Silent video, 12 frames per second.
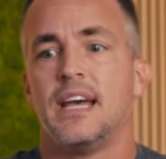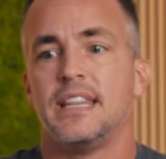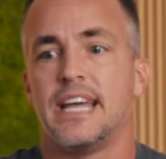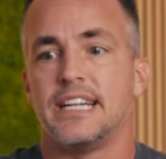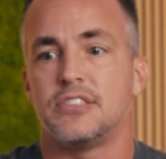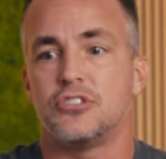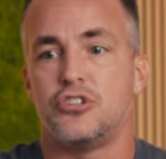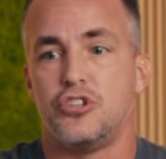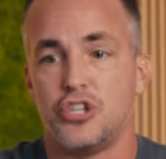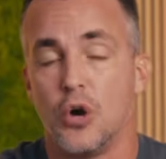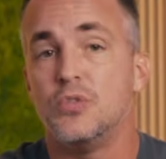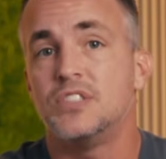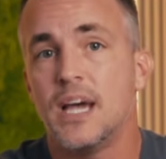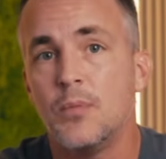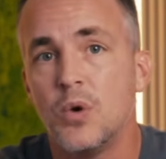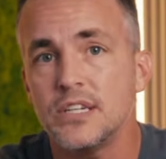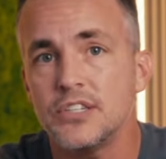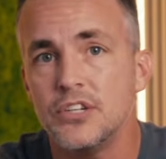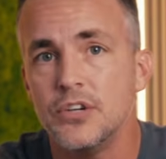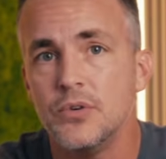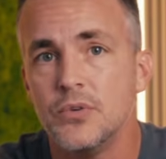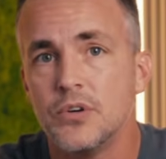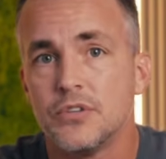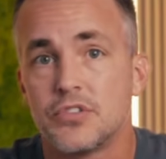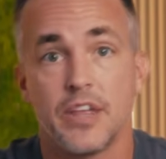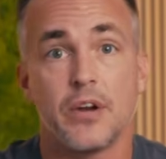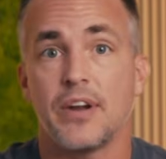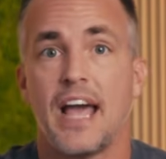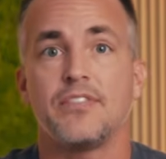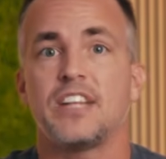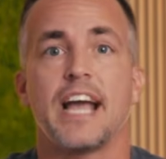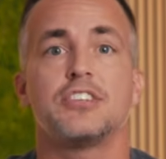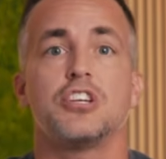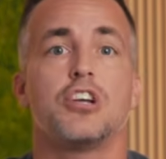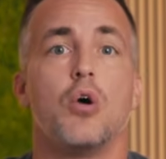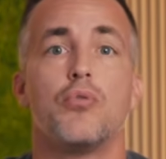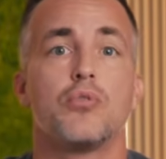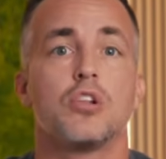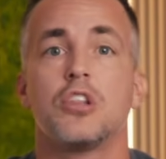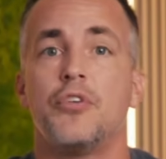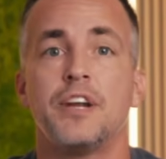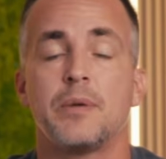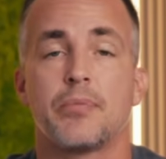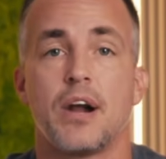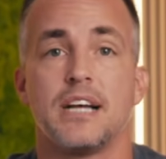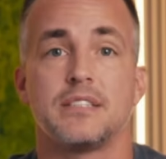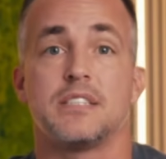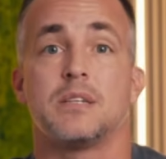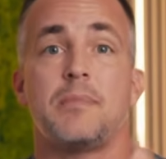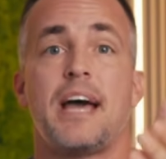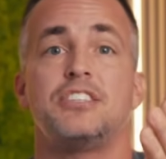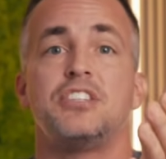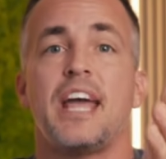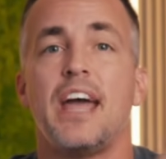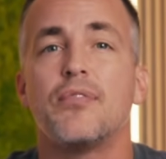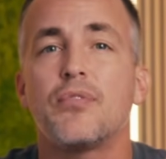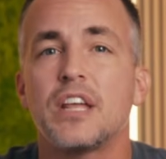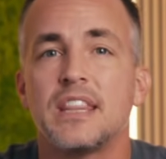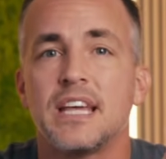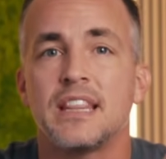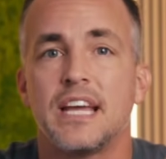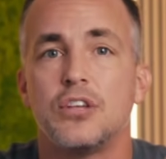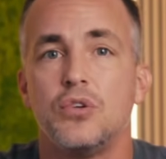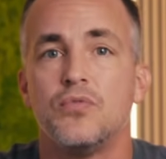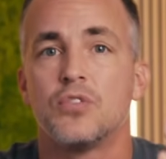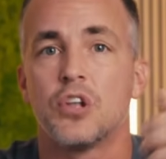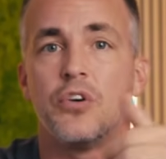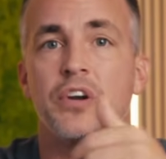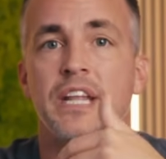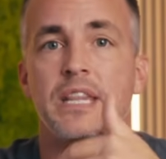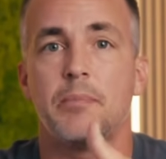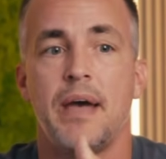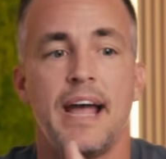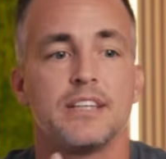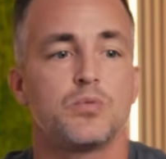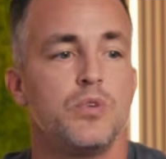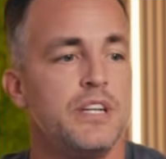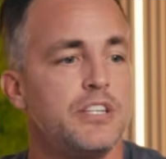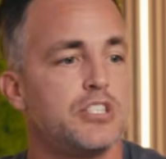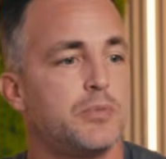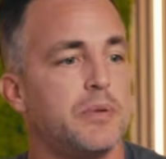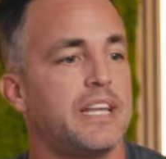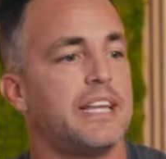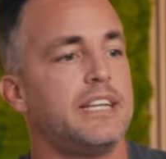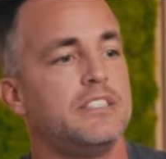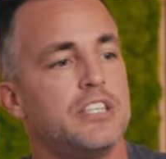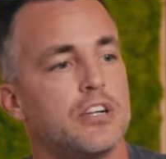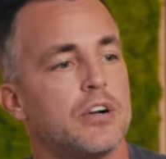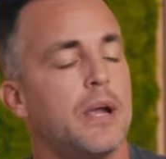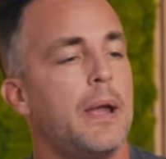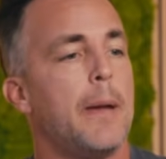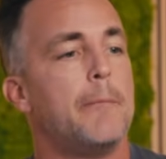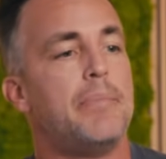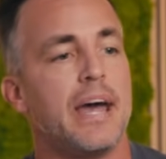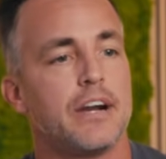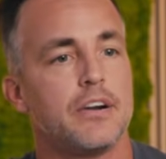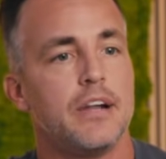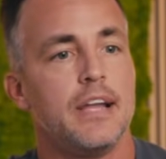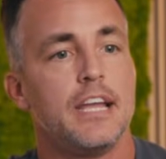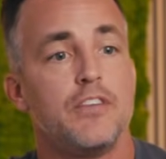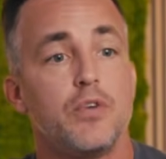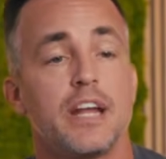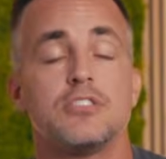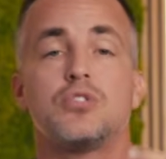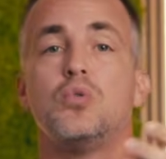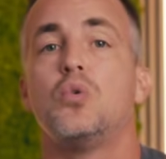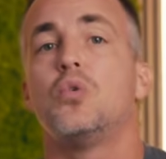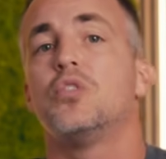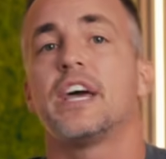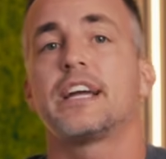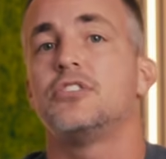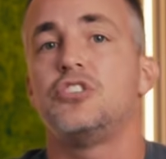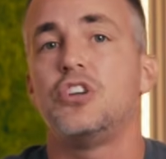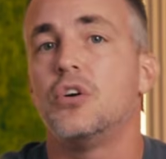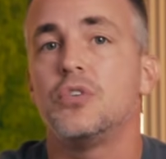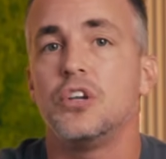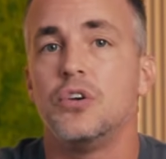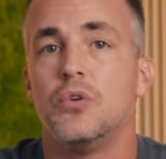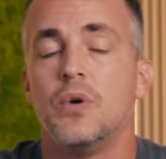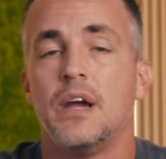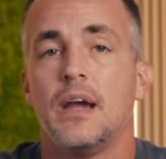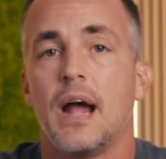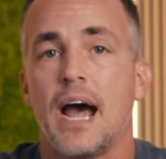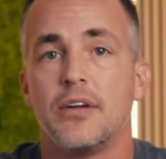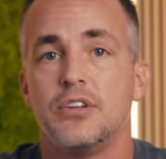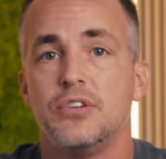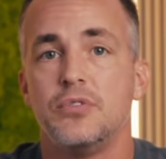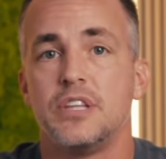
that shows them what to do? So they don't have to actually go through the learning process. Imagine everything that you've learned in the past. Wouldn't it just be easier, better, if you had a tool that could show you how to do